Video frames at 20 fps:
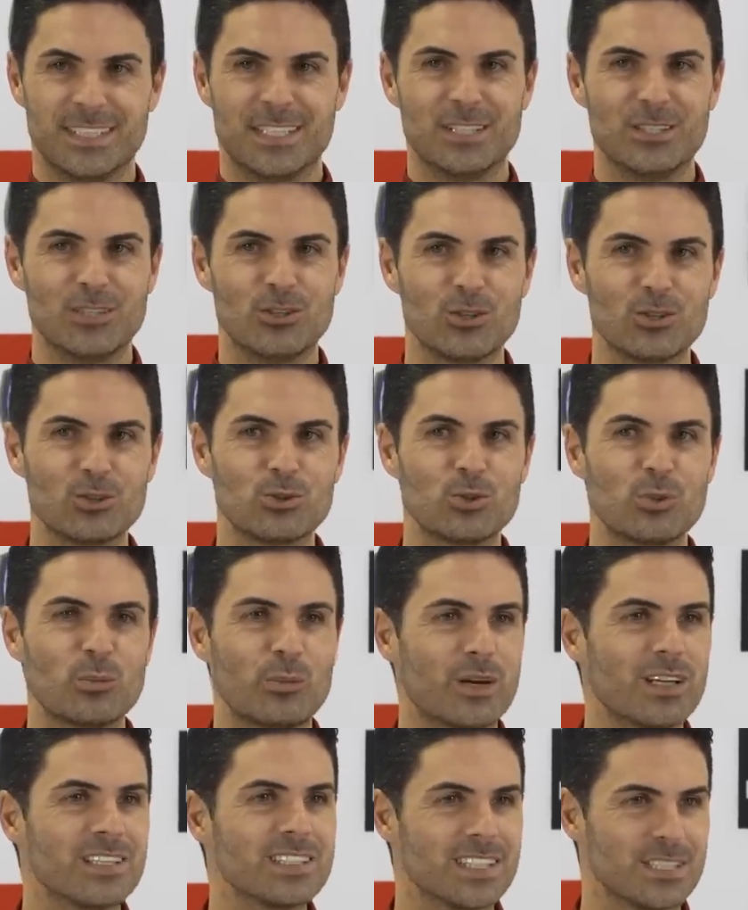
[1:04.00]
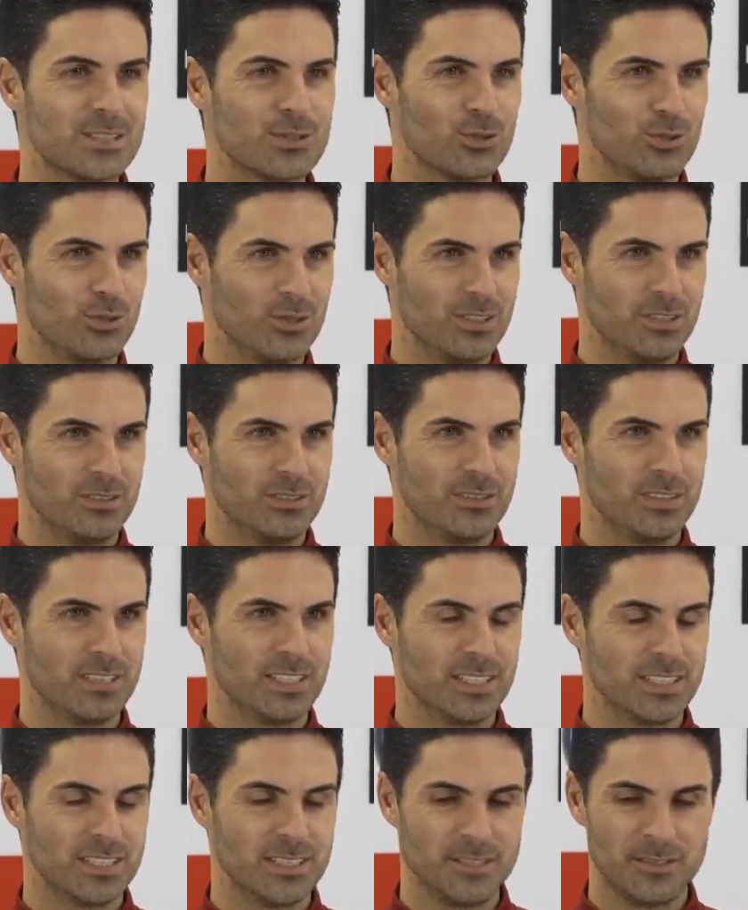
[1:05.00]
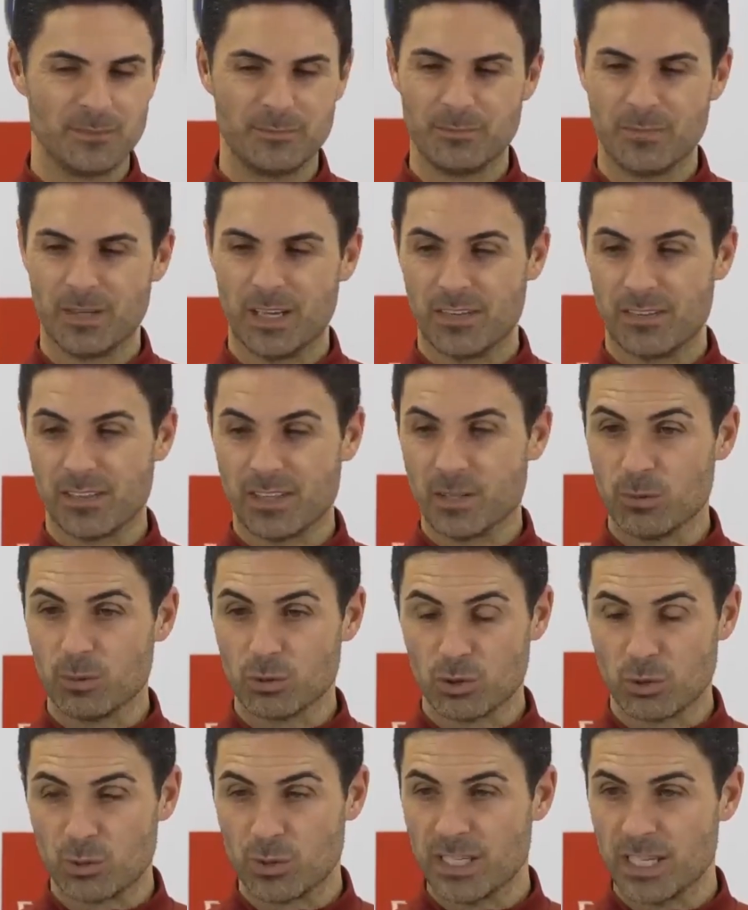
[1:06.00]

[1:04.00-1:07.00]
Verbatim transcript: available include Kai Havertz, Jorginho,